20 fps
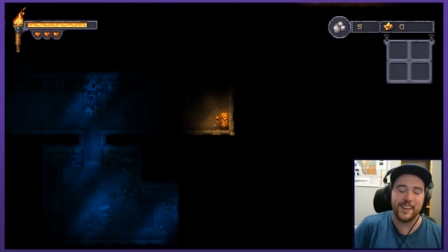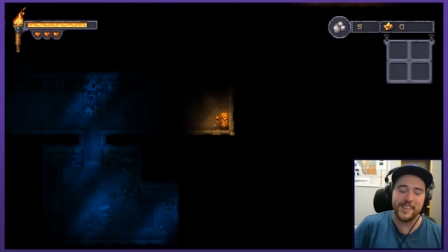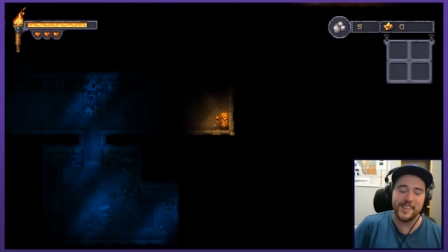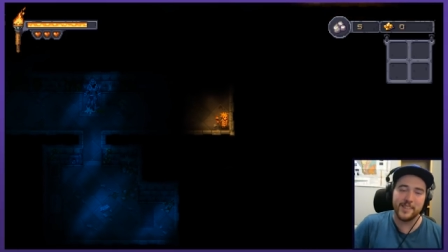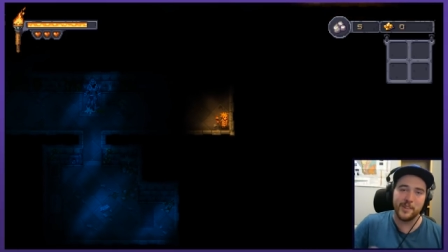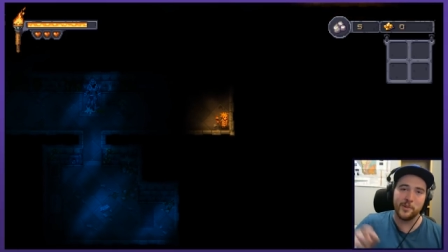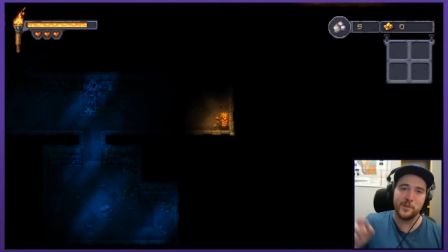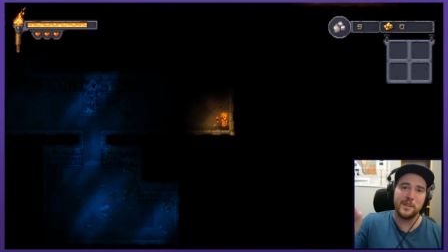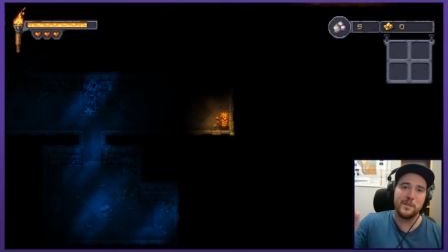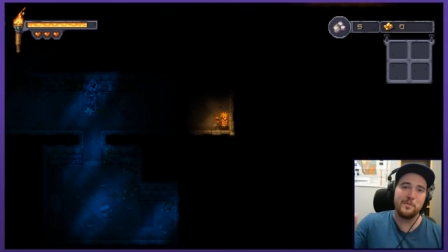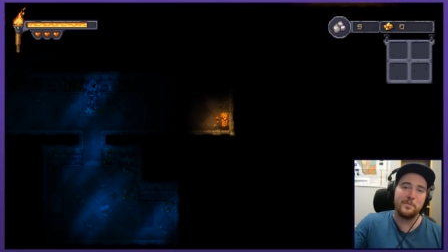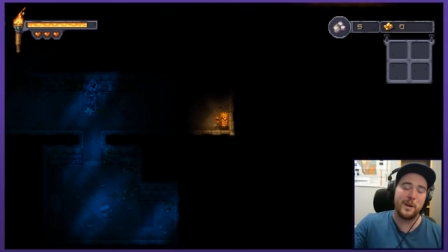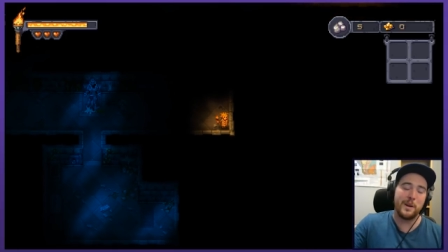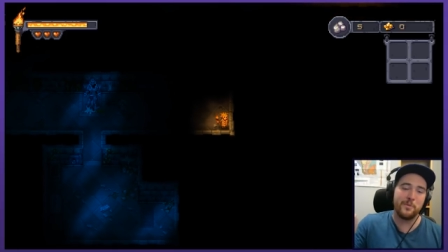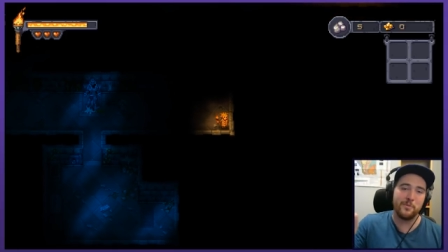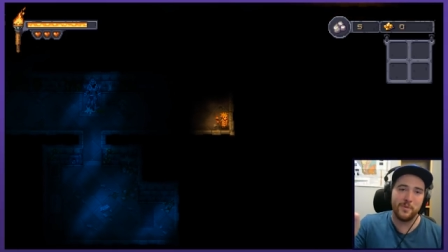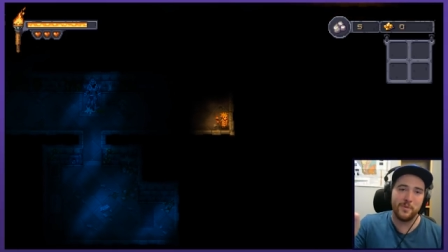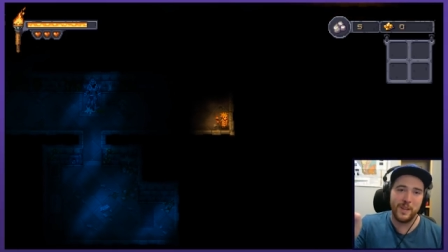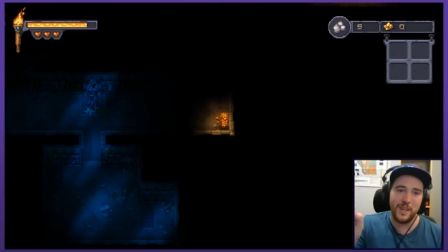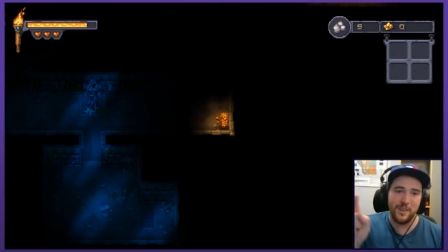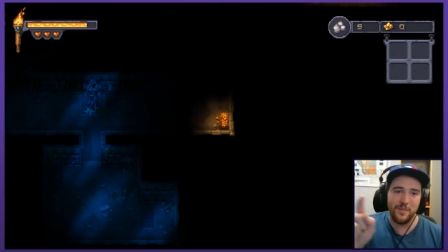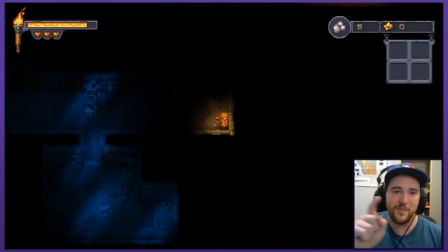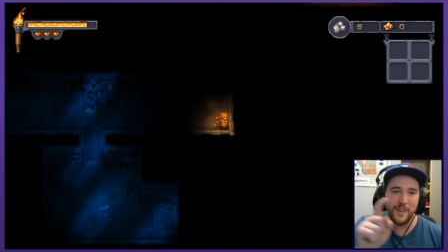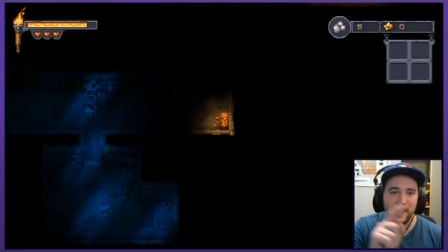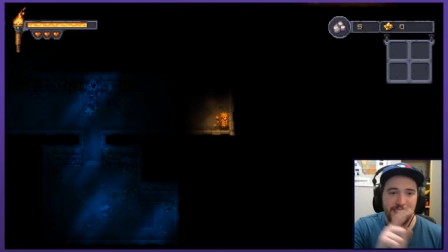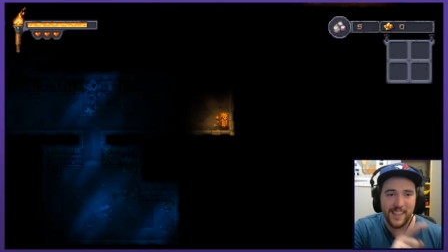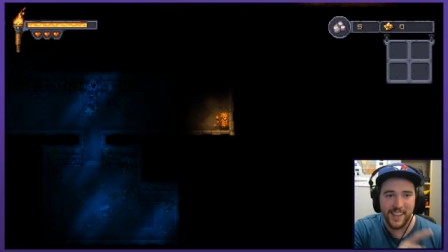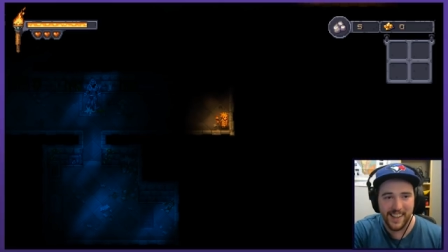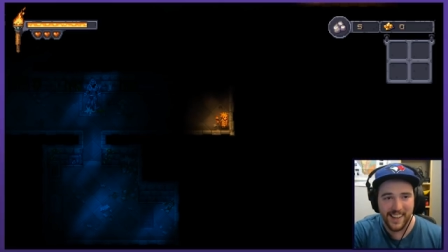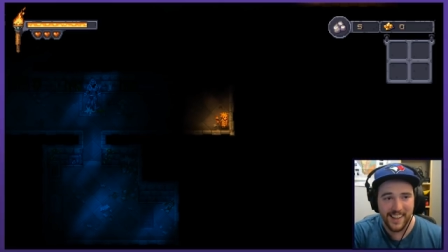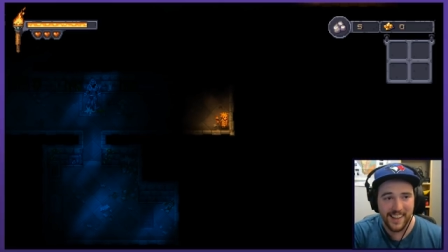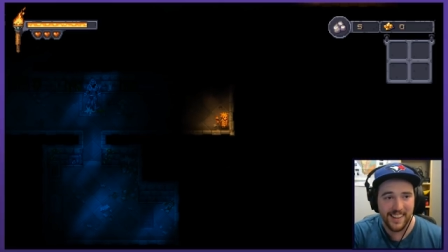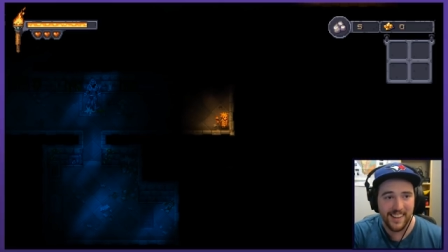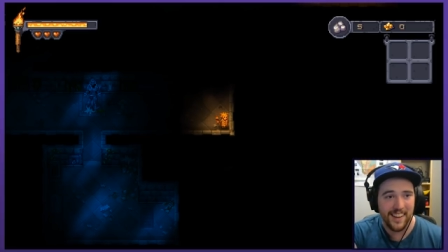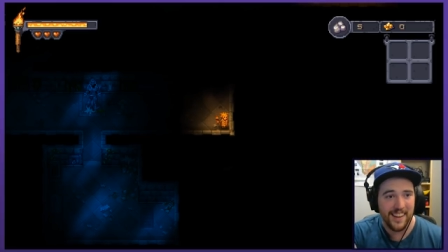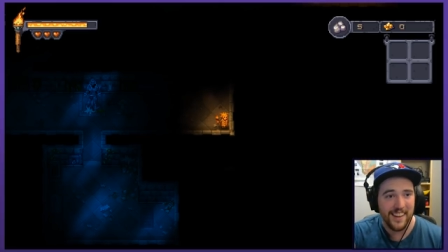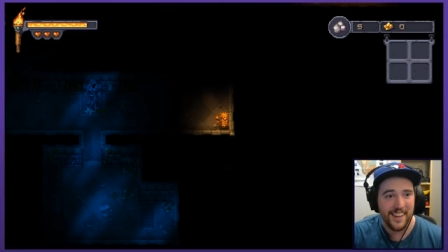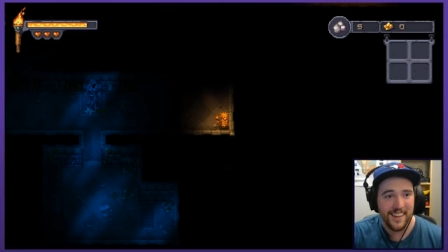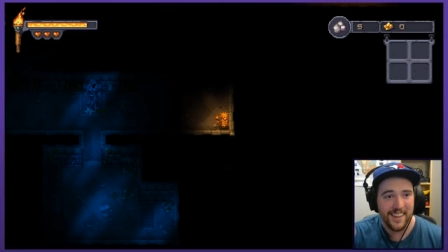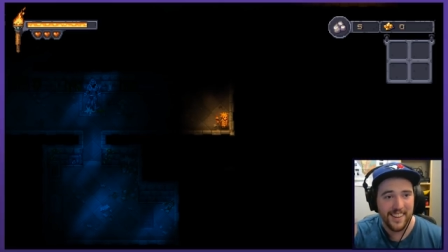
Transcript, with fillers: It's only by revisiting it